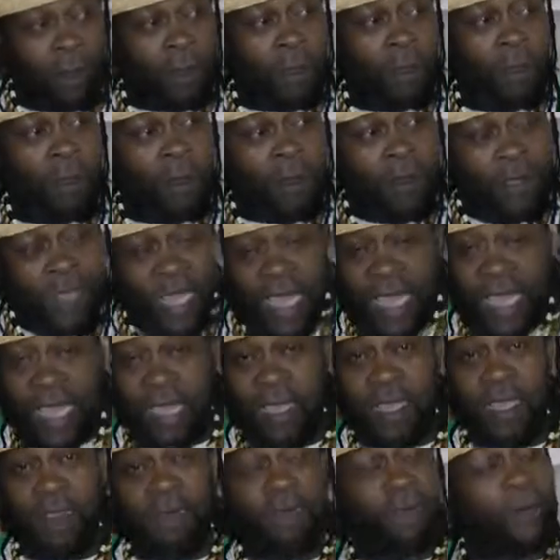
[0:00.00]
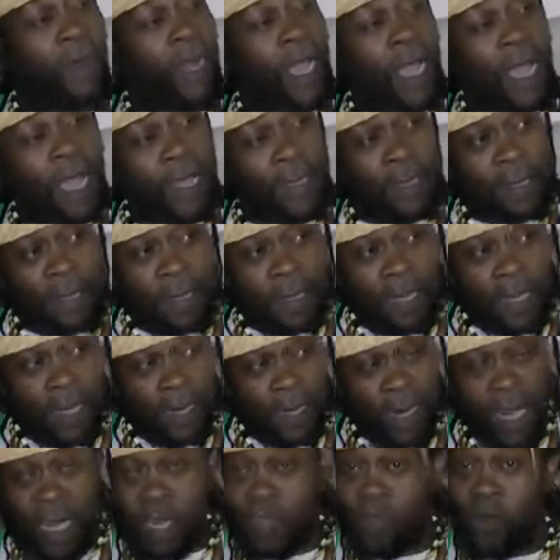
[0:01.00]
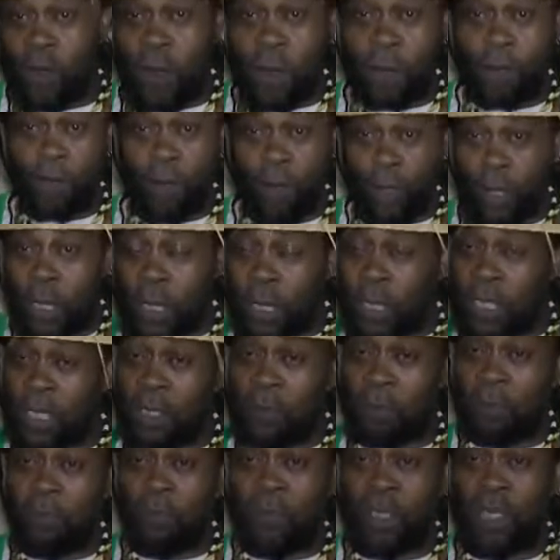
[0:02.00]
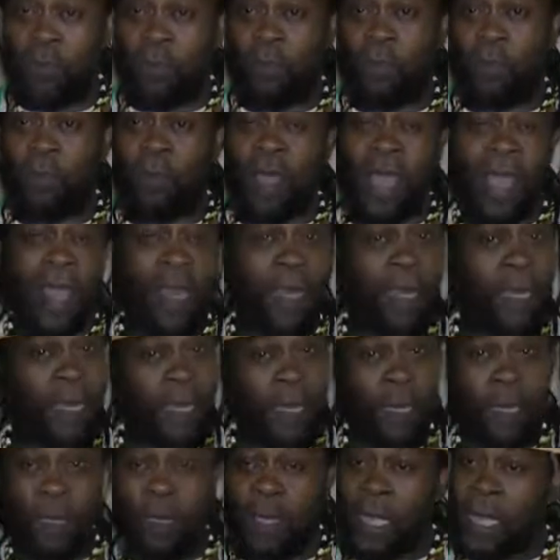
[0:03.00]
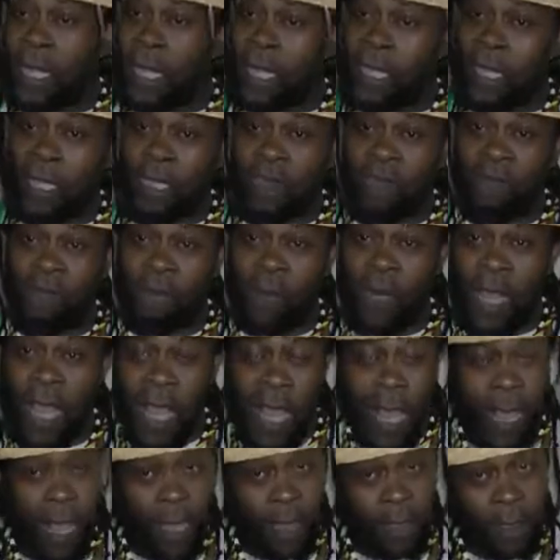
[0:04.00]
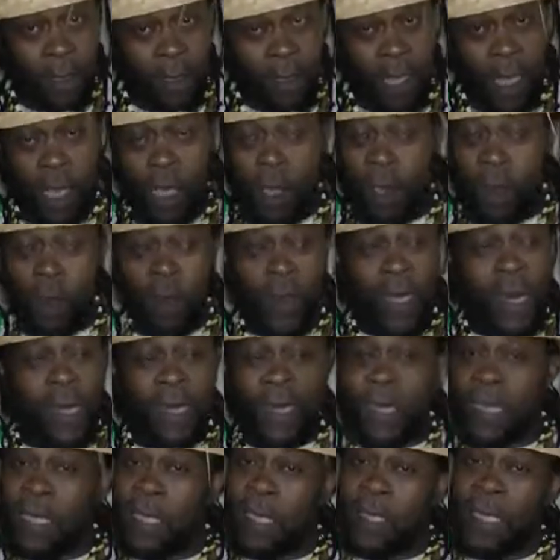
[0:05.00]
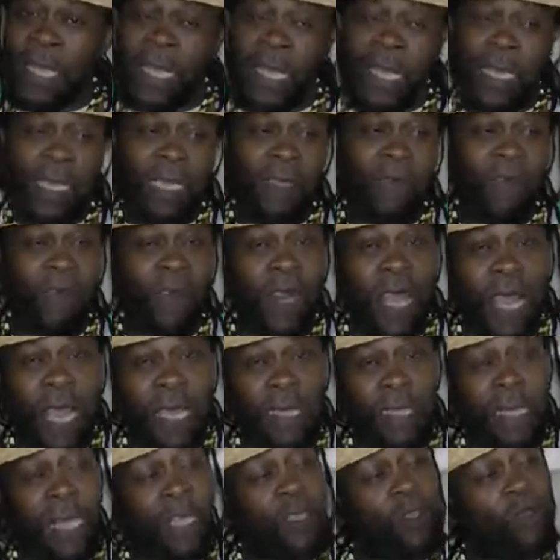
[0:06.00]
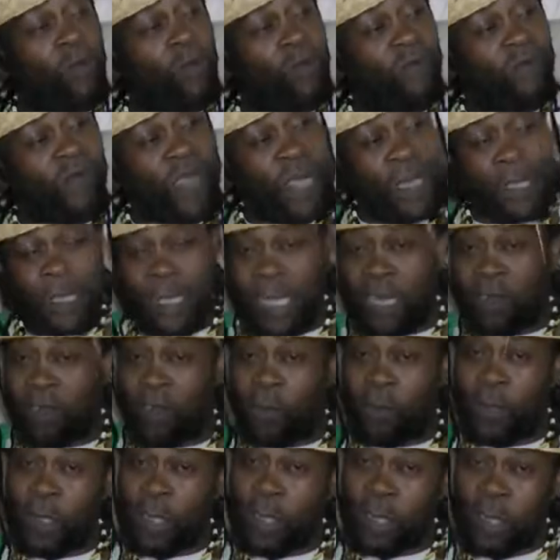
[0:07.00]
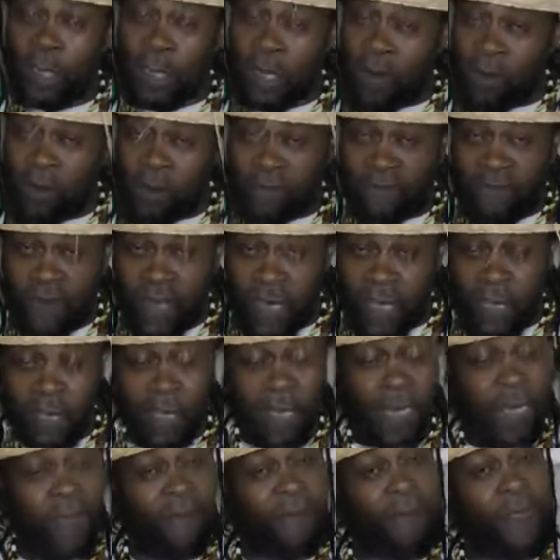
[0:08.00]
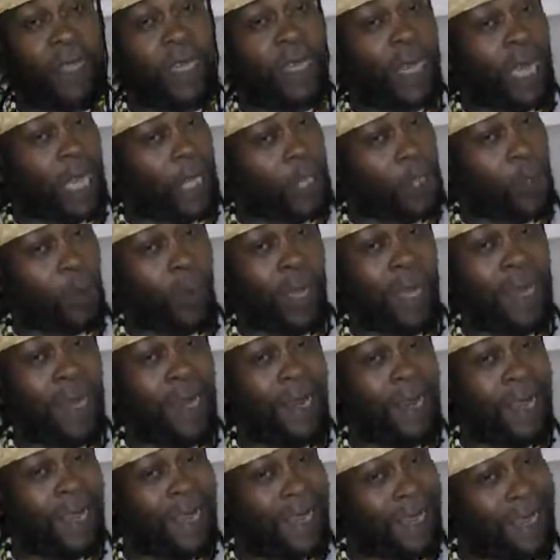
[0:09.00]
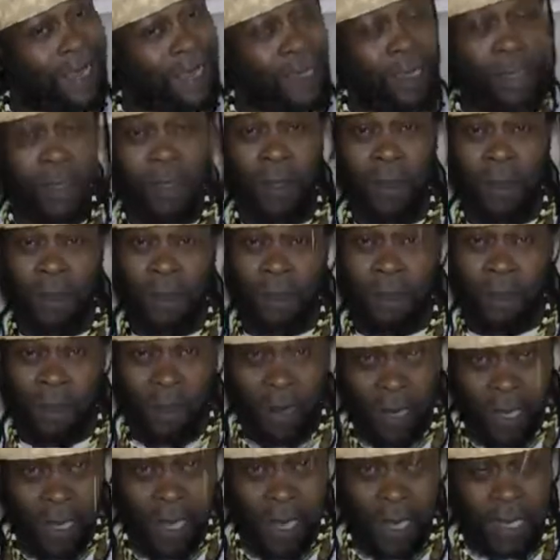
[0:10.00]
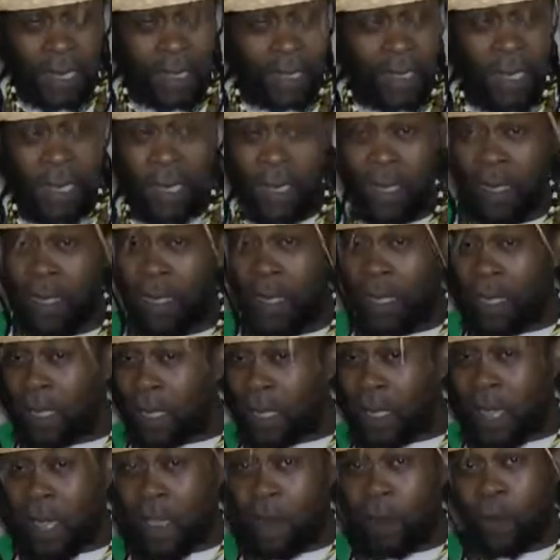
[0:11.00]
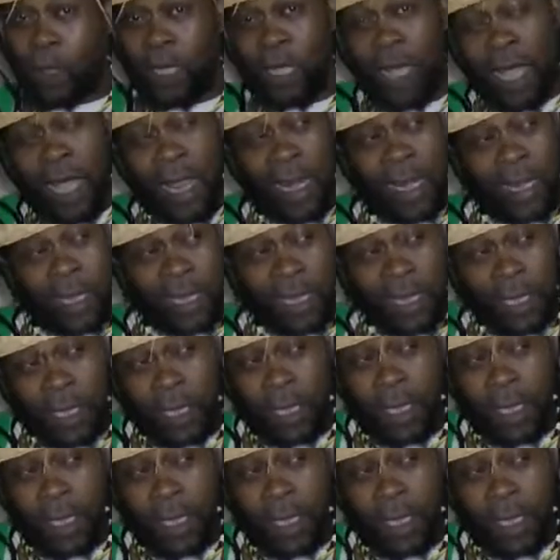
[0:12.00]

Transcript: You know, negative laws then. And you are punishing people by these negative laws. Well, these negative laws that you've got set up is just a reflection of the natural law. You understand? Yeah, I would call it the